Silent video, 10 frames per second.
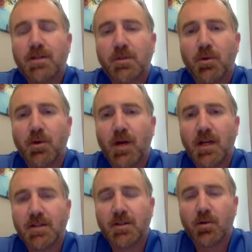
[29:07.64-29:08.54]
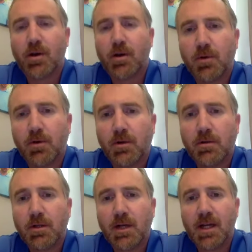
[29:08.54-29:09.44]
someone who has incredible
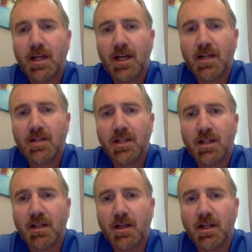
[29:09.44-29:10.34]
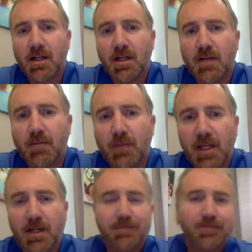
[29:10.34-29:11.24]
ADHD like me?